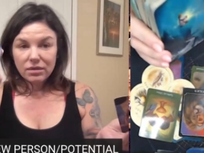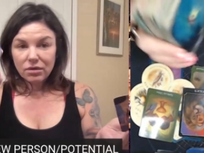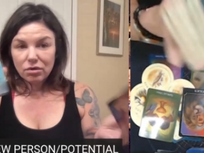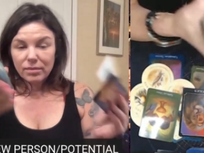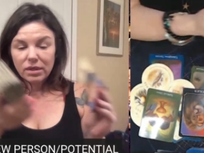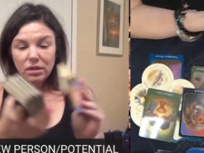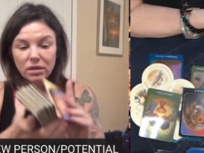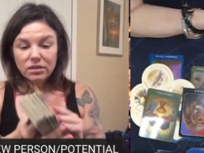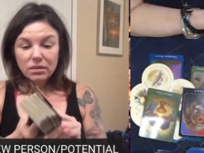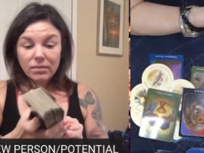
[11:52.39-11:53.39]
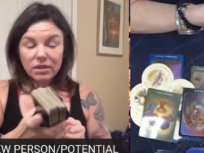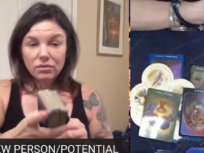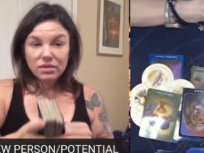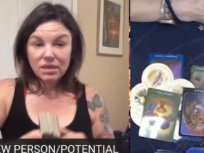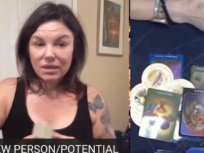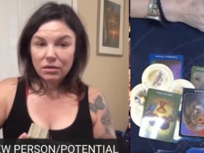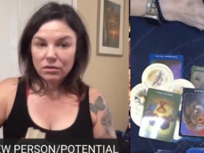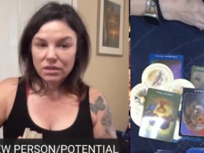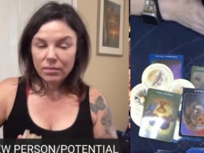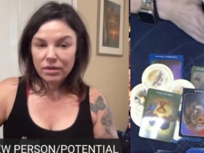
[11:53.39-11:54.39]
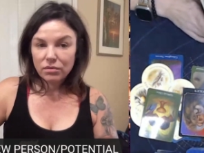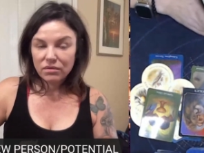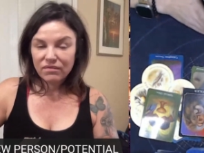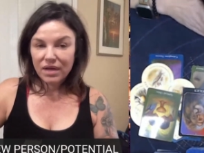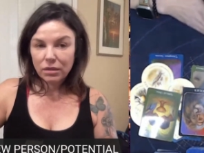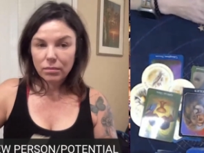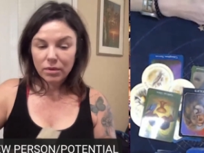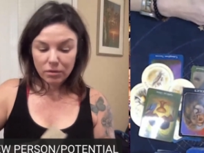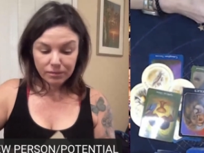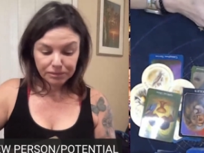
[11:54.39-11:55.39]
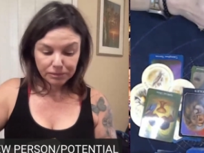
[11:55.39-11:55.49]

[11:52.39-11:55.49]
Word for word: The hermit card, somebody who's single, somebody who's available.